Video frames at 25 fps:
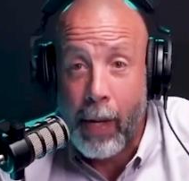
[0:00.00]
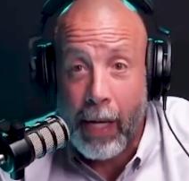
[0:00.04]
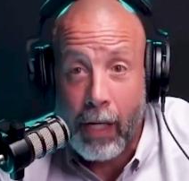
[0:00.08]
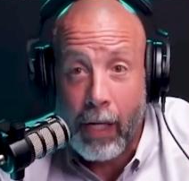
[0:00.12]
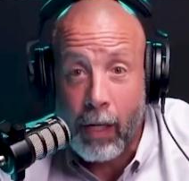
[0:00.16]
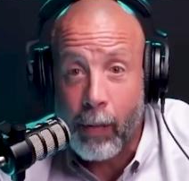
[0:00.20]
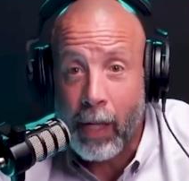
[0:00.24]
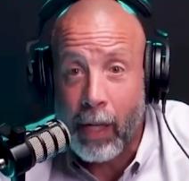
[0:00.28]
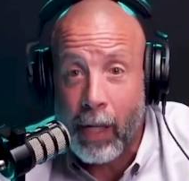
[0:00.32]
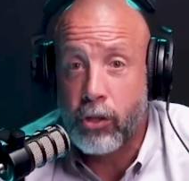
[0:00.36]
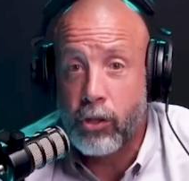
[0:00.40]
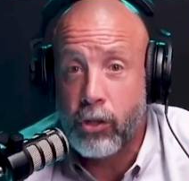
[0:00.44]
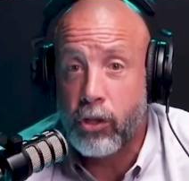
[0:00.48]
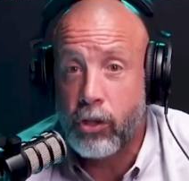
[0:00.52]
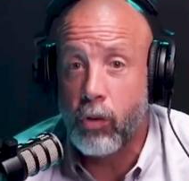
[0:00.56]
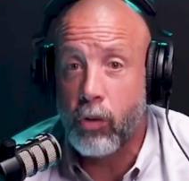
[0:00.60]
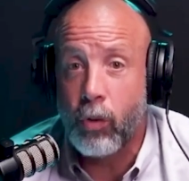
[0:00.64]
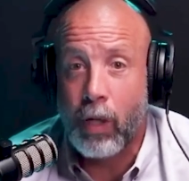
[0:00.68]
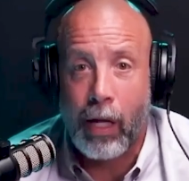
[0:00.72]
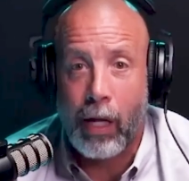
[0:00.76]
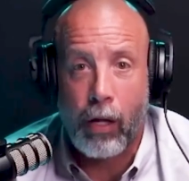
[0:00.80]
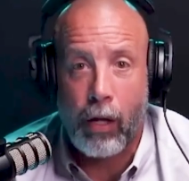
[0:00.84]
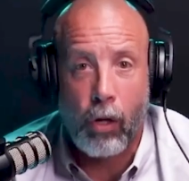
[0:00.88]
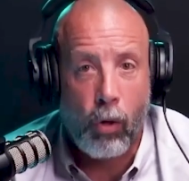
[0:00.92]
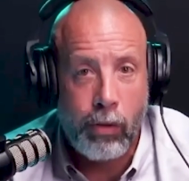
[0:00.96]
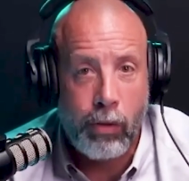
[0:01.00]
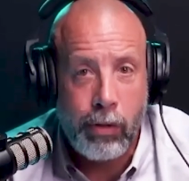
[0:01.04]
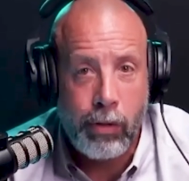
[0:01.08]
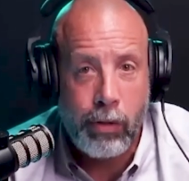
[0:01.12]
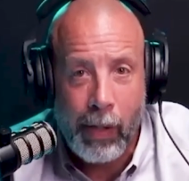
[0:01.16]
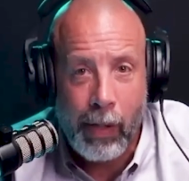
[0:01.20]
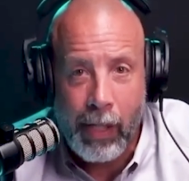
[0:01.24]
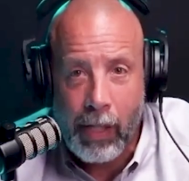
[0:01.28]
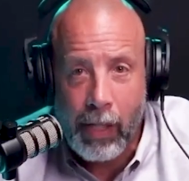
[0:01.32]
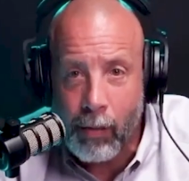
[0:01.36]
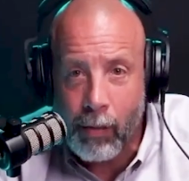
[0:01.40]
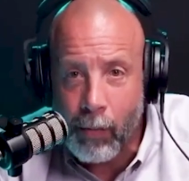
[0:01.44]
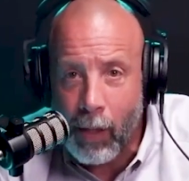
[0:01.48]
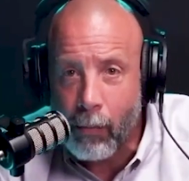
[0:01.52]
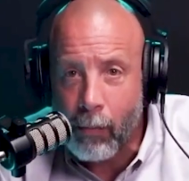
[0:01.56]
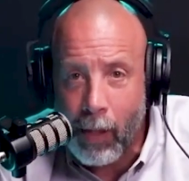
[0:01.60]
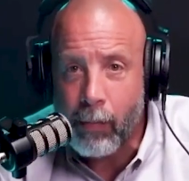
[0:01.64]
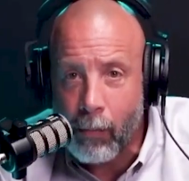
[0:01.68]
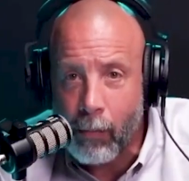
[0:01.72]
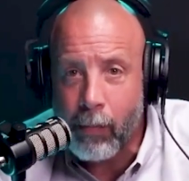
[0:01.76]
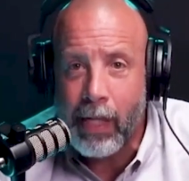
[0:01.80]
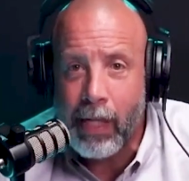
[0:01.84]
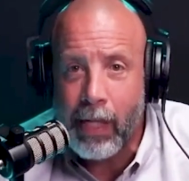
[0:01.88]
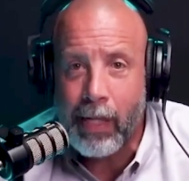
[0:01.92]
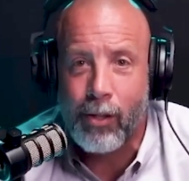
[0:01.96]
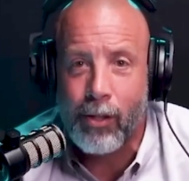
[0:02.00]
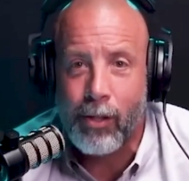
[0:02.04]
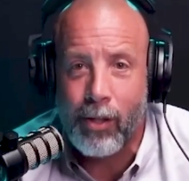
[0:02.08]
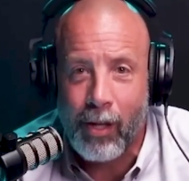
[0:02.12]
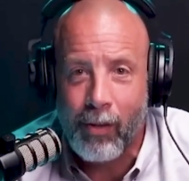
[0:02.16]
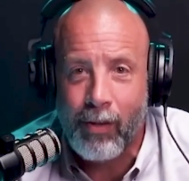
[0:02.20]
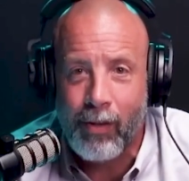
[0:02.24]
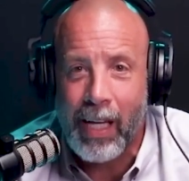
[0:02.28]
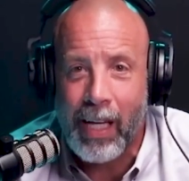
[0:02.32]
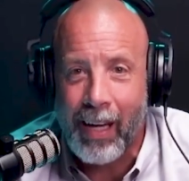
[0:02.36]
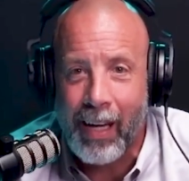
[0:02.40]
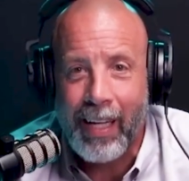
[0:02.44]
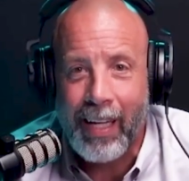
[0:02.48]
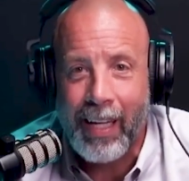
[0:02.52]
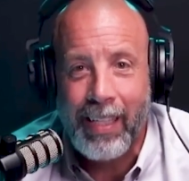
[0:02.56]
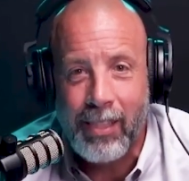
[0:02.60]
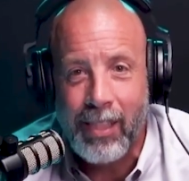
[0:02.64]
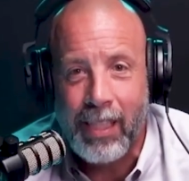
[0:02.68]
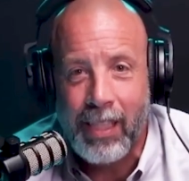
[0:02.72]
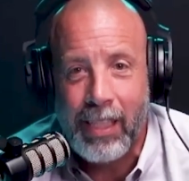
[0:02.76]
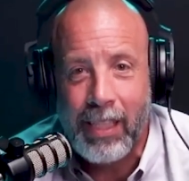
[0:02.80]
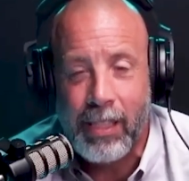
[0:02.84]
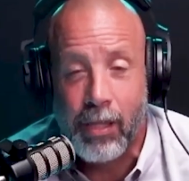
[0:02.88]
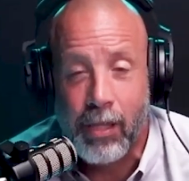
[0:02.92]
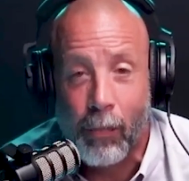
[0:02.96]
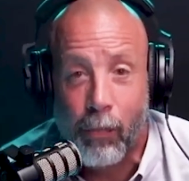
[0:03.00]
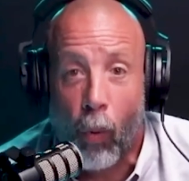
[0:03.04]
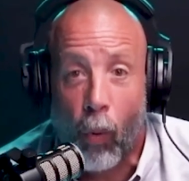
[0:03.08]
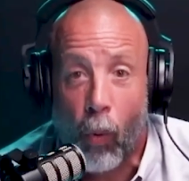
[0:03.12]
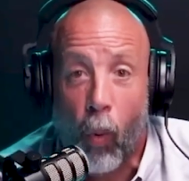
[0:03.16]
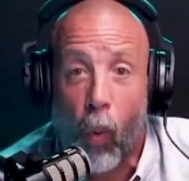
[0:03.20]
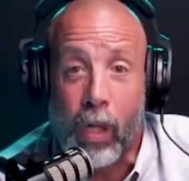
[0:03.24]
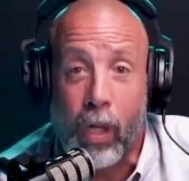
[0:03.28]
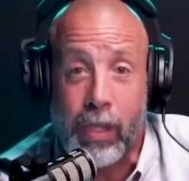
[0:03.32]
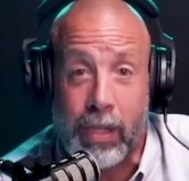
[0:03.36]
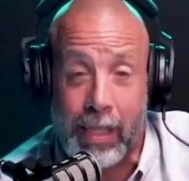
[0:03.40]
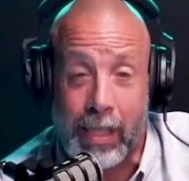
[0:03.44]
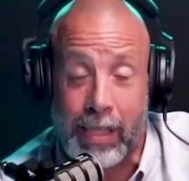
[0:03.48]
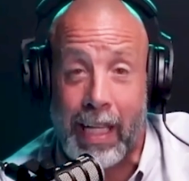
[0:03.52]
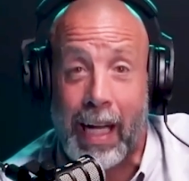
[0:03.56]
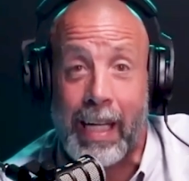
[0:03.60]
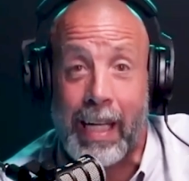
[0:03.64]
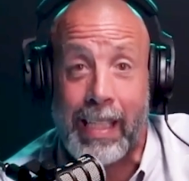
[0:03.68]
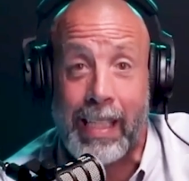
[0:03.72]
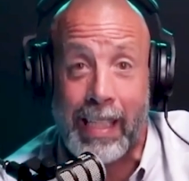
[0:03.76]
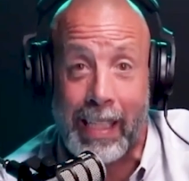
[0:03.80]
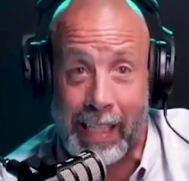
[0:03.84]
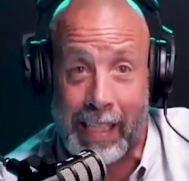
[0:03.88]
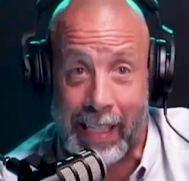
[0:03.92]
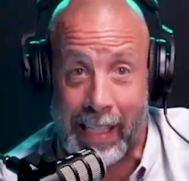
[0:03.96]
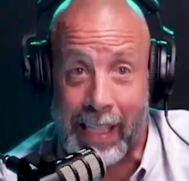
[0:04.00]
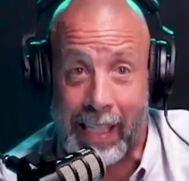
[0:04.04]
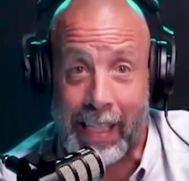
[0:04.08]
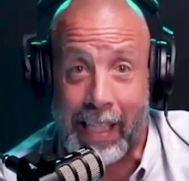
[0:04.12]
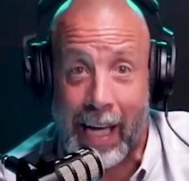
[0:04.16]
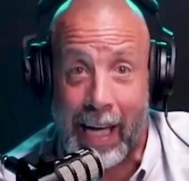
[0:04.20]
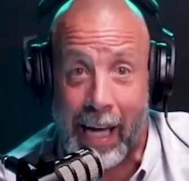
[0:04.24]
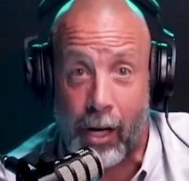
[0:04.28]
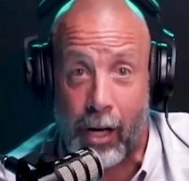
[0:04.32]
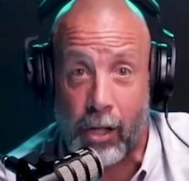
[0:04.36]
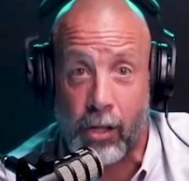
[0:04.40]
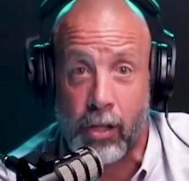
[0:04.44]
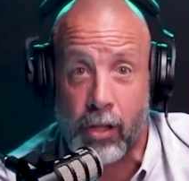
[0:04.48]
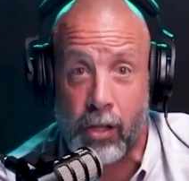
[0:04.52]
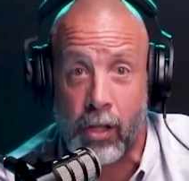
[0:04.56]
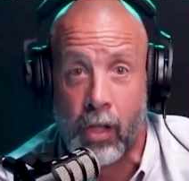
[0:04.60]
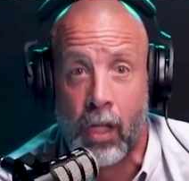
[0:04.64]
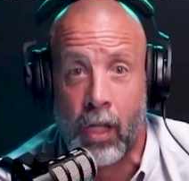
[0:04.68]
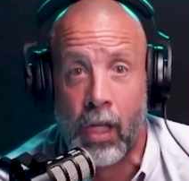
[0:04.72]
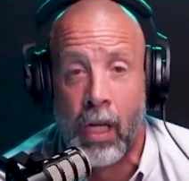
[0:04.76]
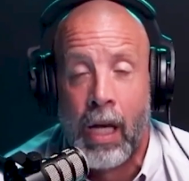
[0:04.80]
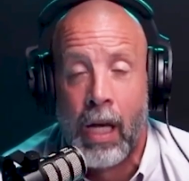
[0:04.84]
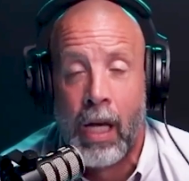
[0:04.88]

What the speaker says: make it about you and I don't always make it about me, you'll go, yeah, he supports this idea that he cares.